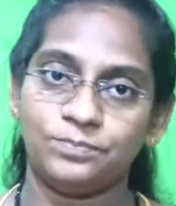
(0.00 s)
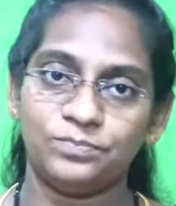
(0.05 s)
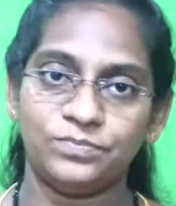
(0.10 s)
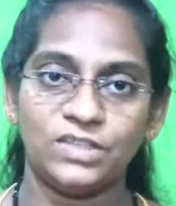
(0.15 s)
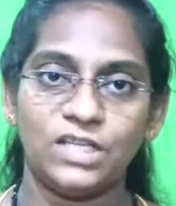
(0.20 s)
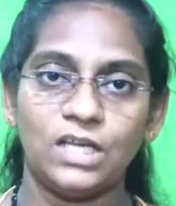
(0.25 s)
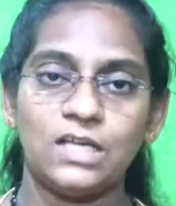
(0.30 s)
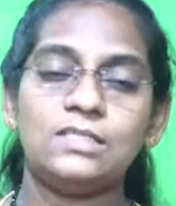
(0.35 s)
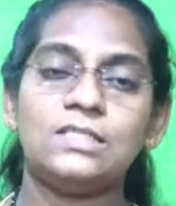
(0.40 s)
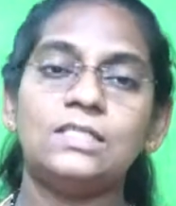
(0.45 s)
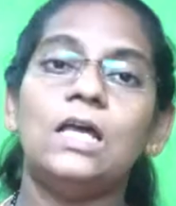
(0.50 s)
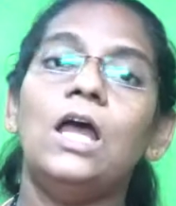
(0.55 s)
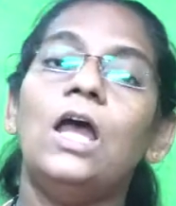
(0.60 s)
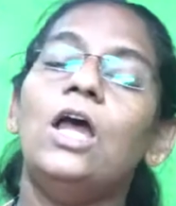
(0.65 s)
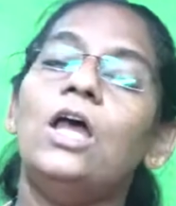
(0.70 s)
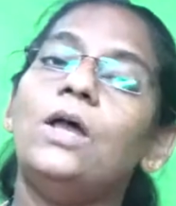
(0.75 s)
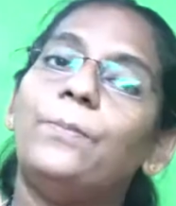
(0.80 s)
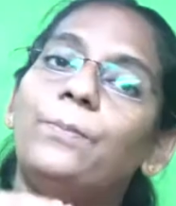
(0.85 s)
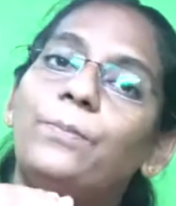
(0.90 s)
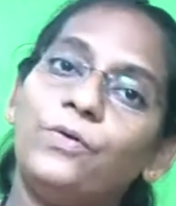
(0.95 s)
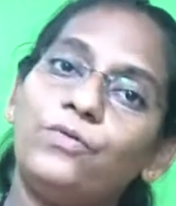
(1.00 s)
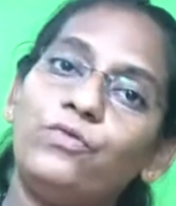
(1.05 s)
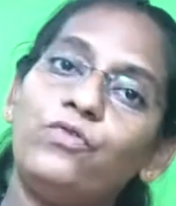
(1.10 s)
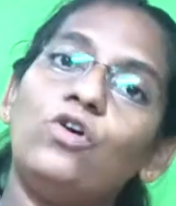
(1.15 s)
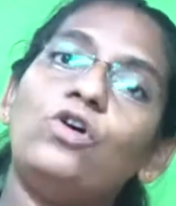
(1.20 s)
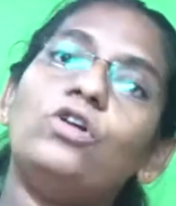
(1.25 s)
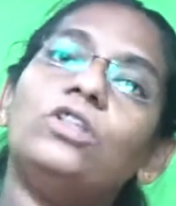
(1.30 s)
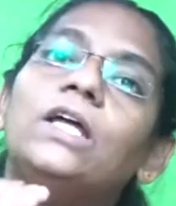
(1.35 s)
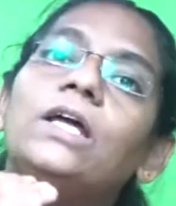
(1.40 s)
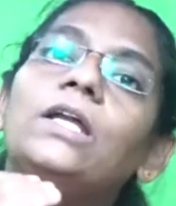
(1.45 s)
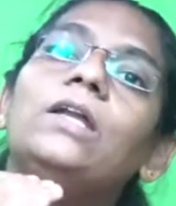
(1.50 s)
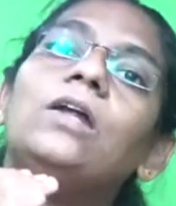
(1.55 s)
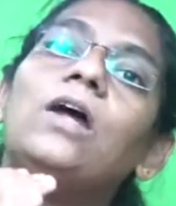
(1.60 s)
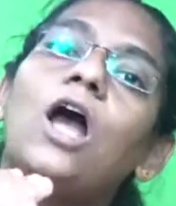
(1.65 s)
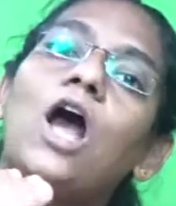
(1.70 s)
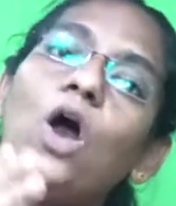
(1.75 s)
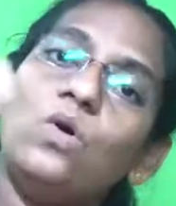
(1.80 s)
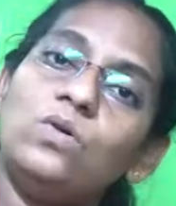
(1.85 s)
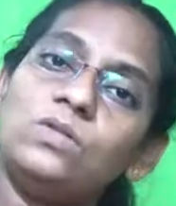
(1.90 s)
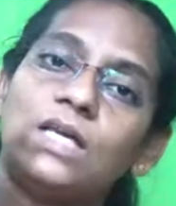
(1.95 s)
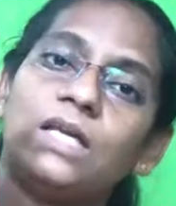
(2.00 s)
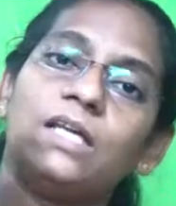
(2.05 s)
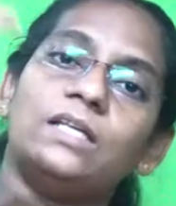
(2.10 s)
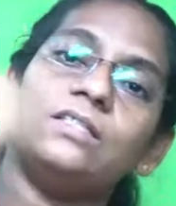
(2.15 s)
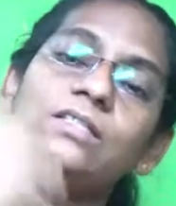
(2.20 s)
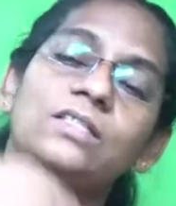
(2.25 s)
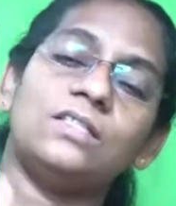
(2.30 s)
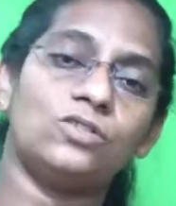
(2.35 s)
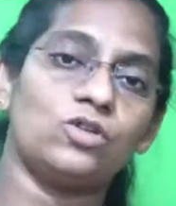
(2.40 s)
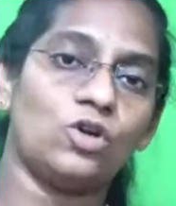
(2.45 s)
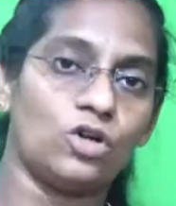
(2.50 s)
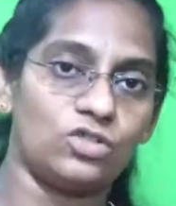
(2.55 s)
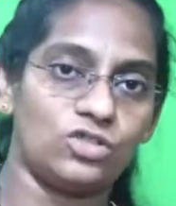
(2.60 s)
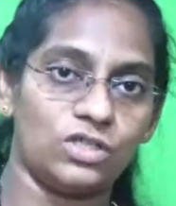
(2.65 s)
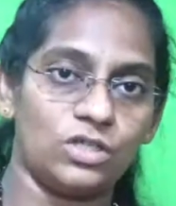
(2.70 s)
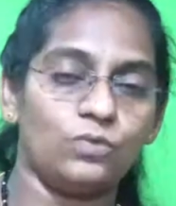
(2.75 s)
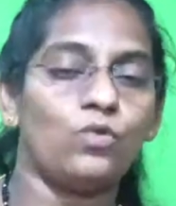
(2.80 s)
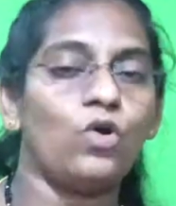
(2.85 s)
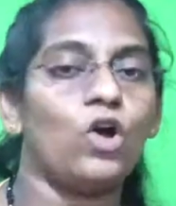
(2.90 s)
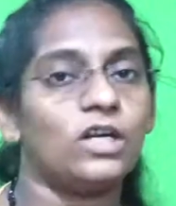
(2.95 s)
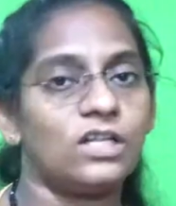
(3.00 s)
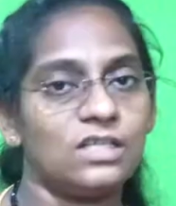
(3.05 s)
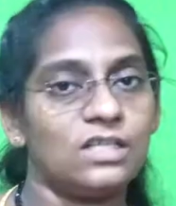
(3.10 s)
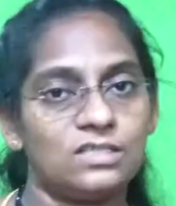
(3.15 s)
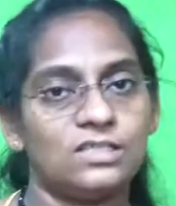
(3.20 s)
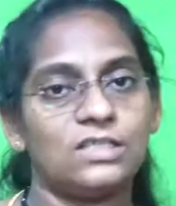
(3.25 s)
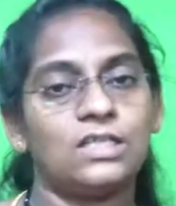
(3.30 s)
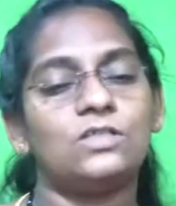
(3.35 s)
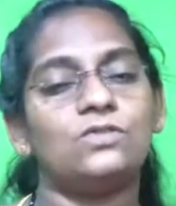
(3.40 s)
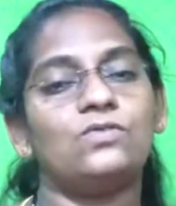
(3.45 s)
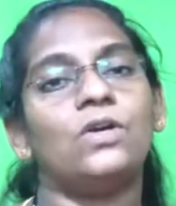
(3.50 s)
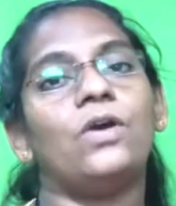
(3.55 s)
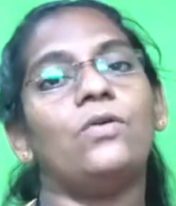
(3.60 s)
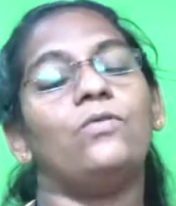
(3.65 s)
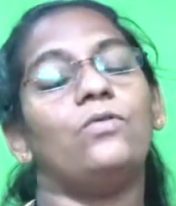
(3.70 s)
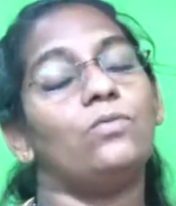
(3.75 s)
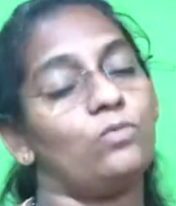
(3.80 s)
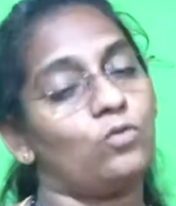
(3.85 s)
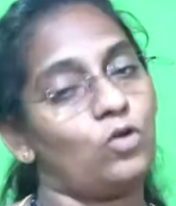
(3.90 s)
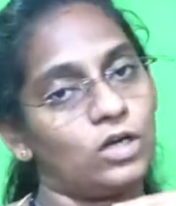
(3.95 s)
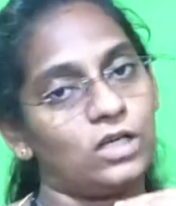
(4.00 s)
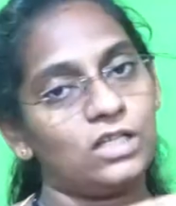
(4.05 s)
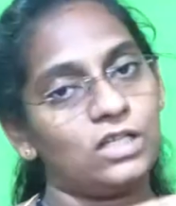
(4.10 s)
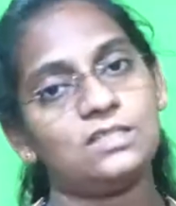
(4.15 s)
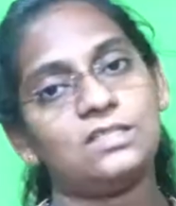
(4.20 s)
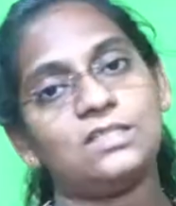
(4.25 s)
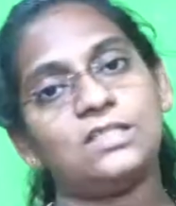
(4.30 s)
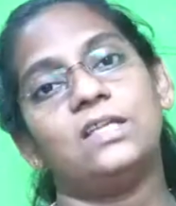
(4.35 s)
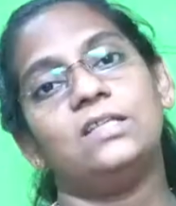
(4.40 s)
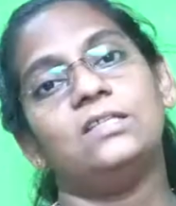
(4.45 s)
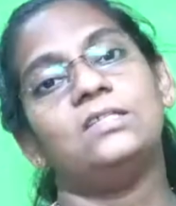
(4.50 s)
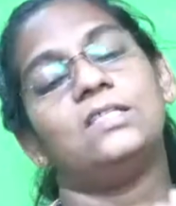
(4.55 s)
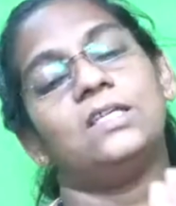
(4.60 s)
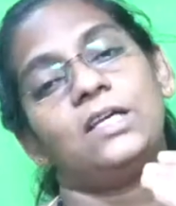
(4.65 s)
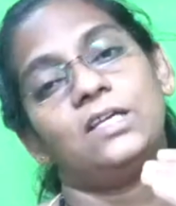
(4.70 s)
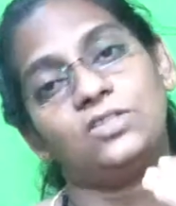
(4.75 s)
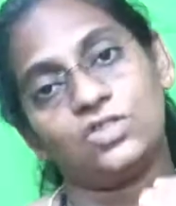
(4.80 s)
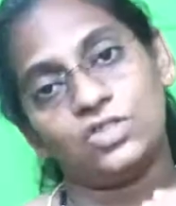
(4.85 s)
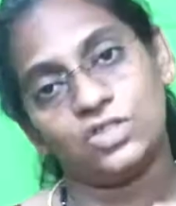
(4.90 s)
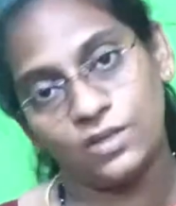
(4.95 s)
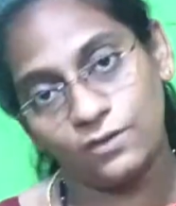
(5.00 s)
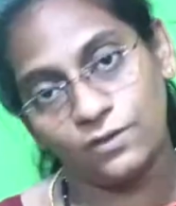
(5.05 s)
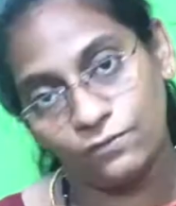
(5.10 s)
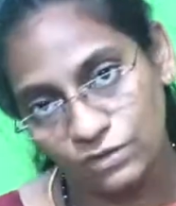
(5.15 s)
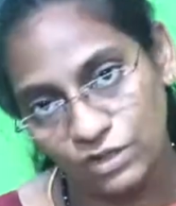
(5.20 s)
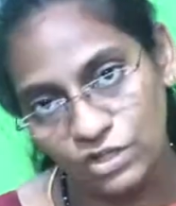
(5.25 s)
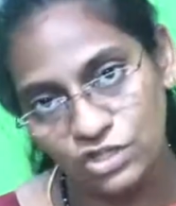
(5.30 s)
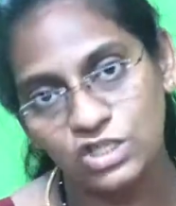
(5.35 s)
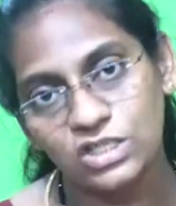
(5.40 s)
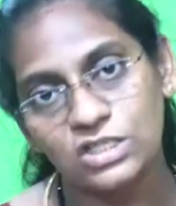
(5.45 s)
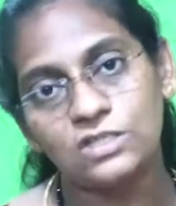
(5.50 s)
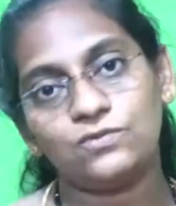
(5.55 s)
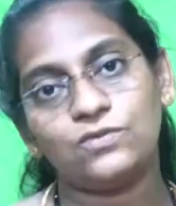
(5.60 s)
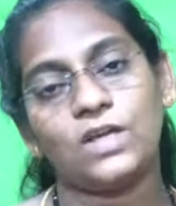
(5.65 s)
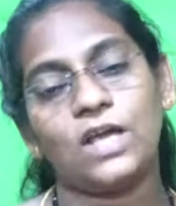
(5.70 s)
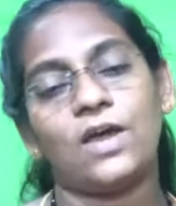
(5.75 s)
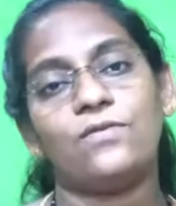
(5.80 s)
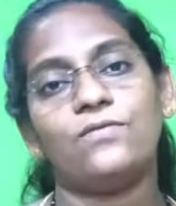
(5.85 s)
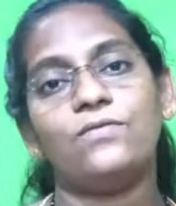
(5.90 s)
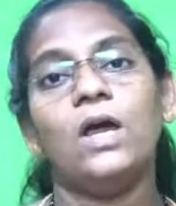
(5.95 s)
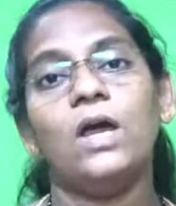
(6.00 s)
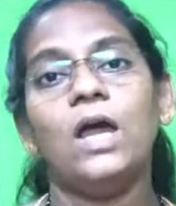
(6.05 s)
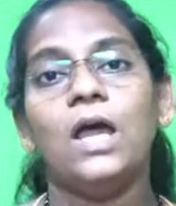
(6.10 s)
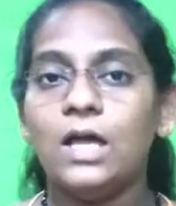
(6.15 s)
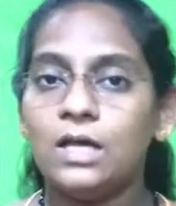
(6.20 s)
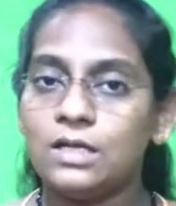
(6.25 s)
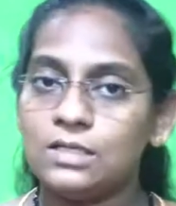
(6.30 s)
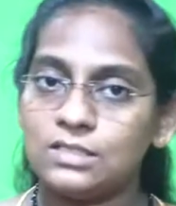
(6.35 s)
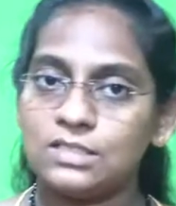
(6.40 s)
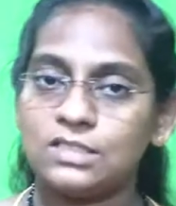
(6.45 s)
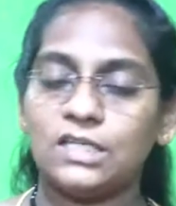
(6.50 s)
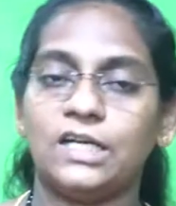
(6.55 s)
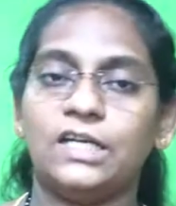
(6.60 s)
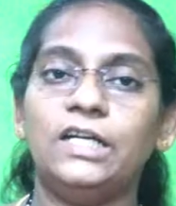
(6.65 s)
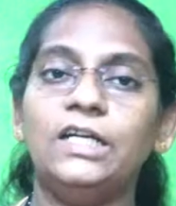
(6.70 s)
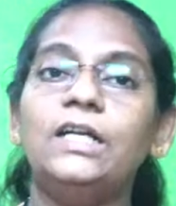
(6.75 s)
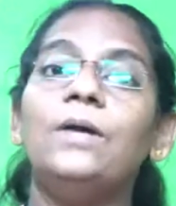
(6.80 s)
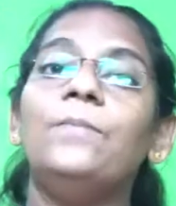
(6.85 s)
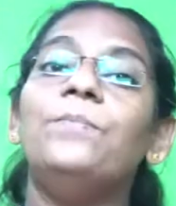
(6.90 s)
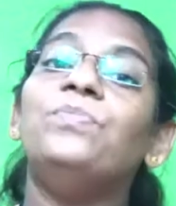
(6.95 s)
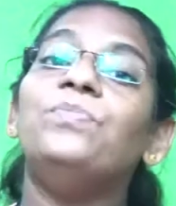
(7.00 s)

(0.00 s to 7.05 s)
Yes, before that how science has originated, what is science, we have, what is science definitions we have studied.